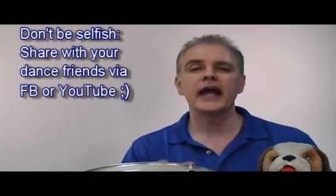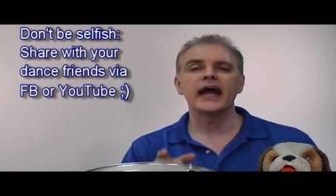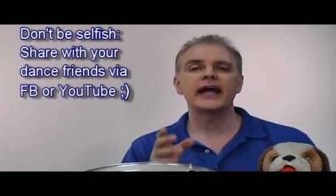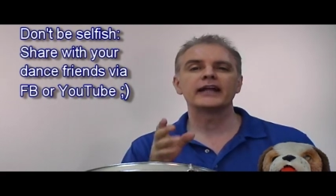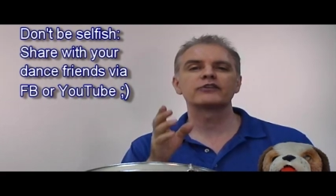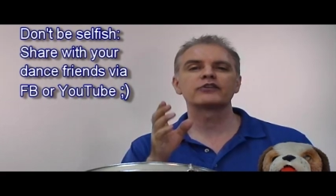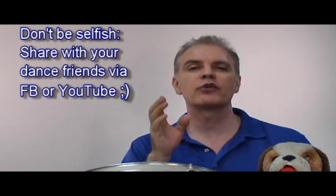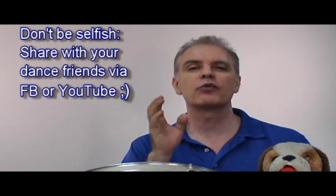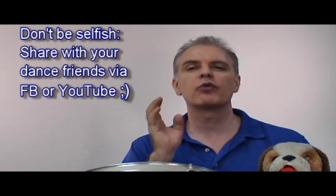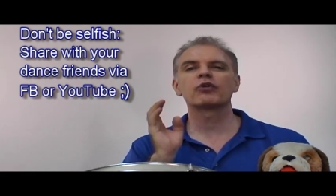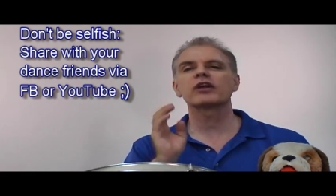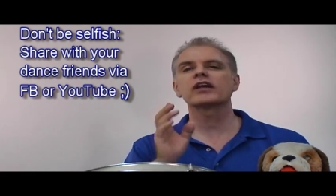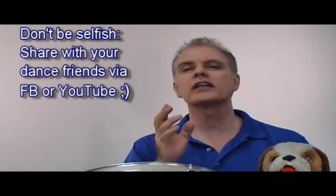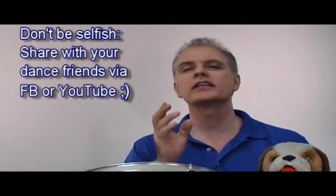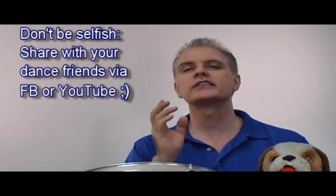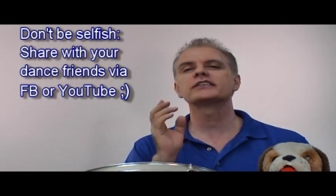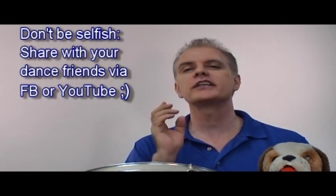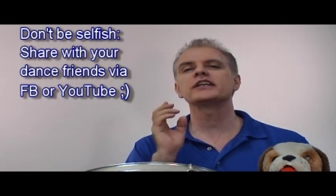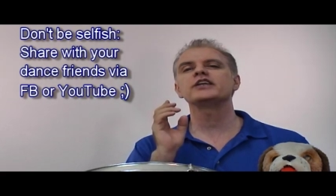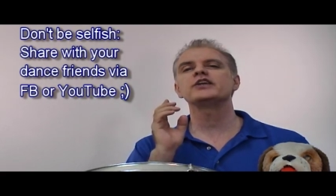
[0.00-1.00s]
And so we're going to
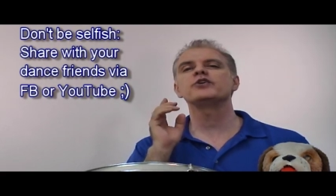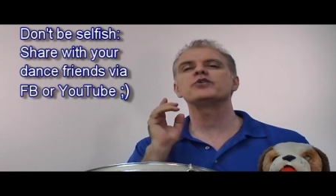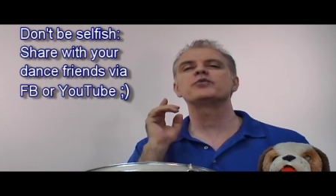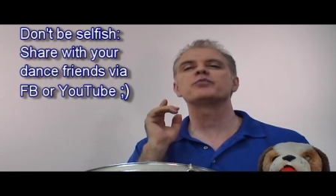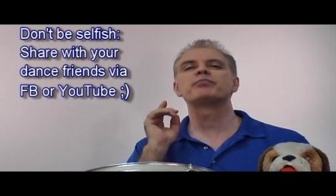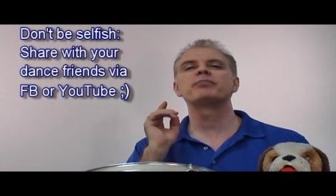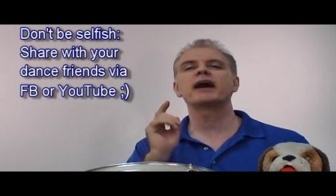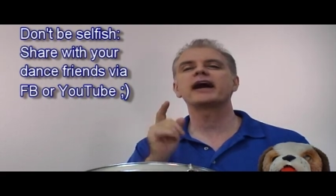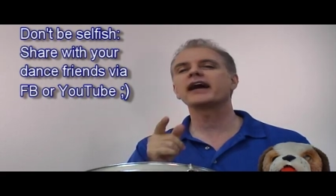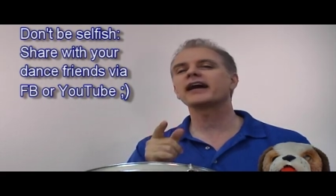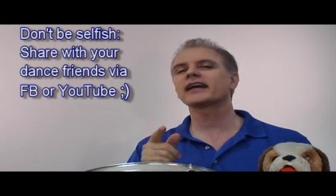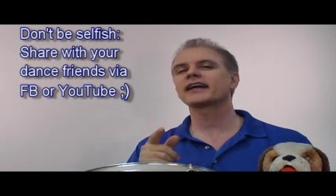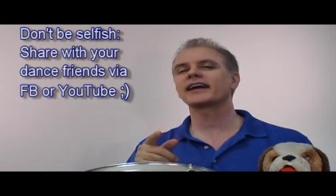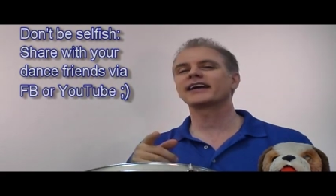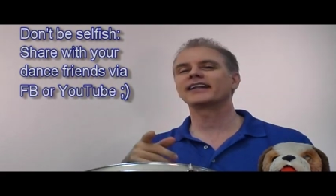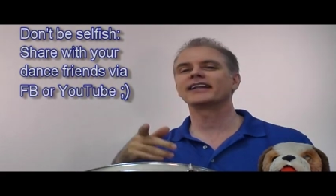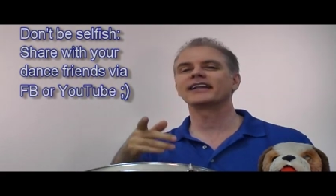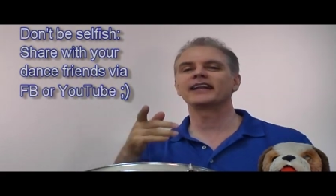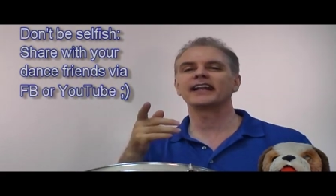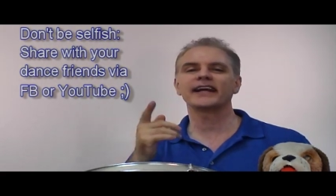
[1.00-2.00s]
see you back
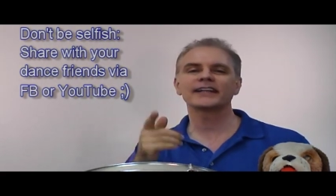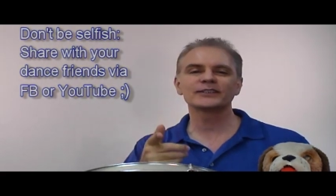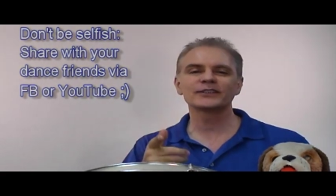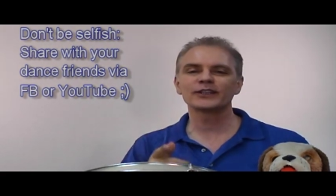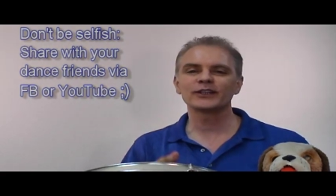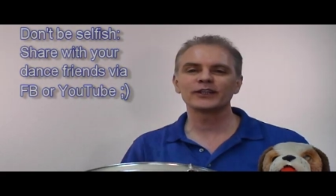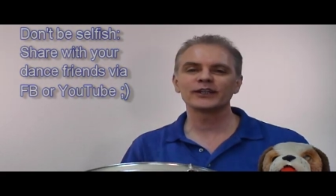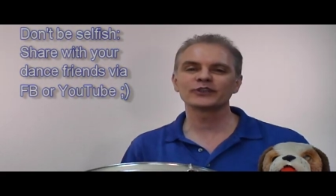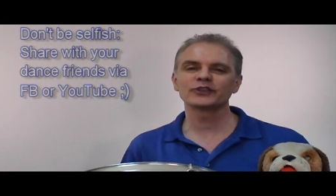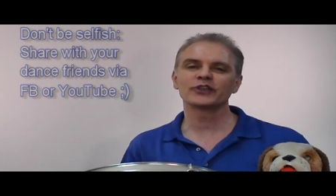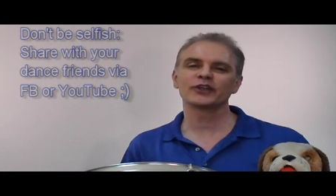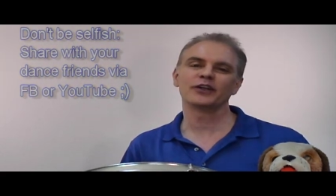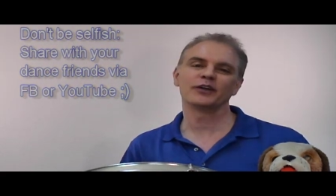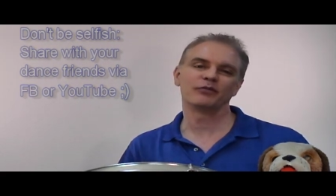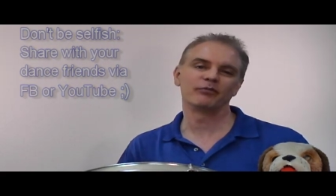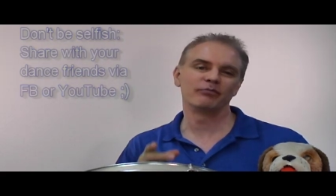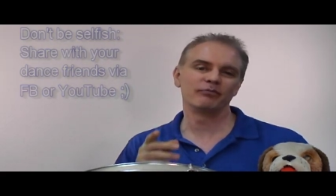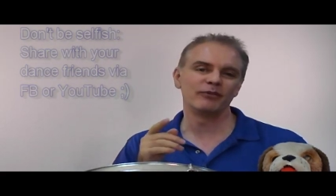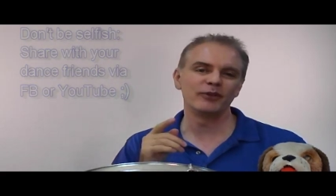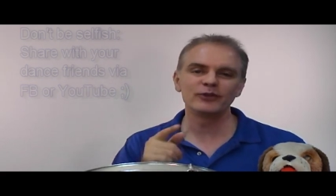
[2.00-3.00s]
on the next edition
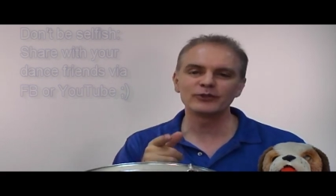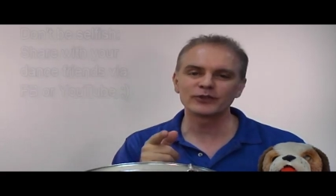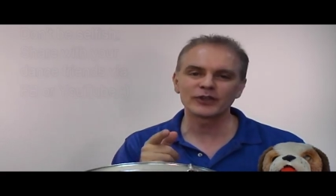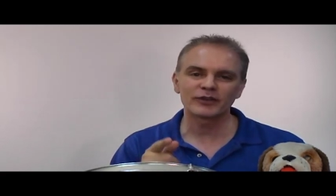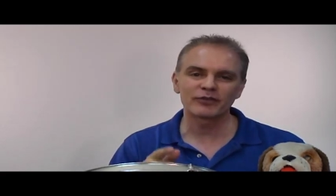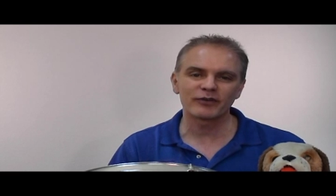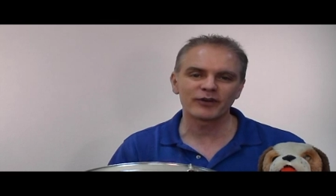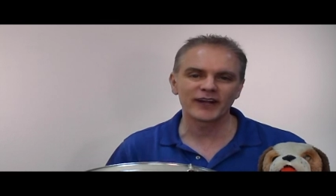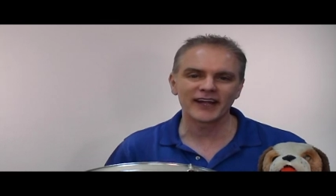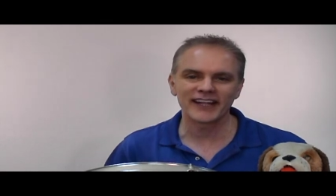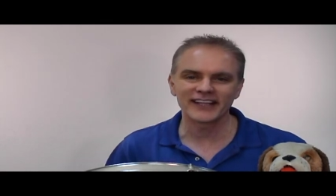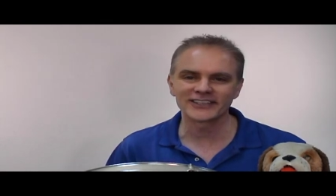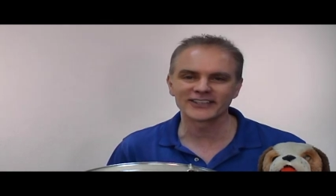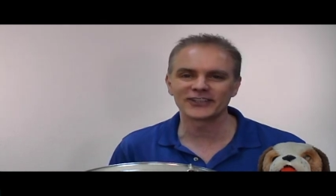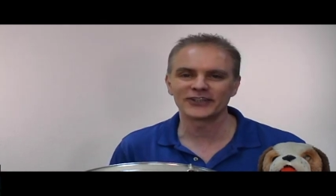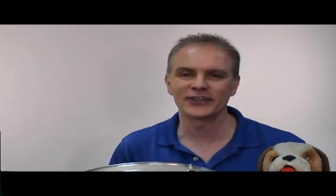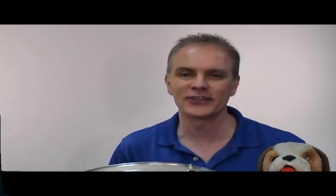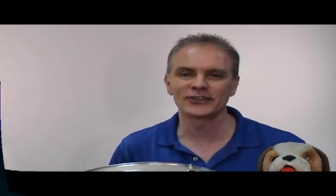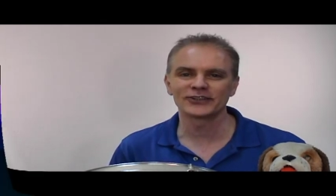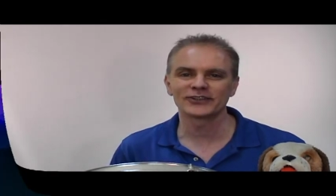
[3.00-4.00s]
of Music for
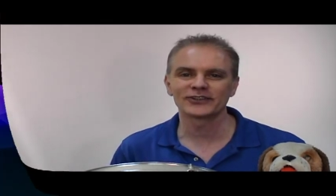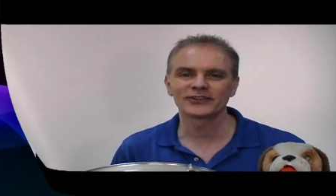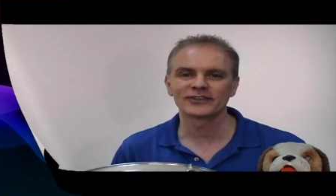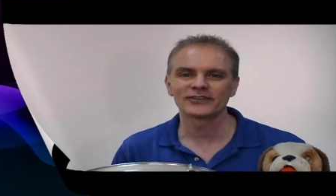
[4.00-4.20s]
Dancers.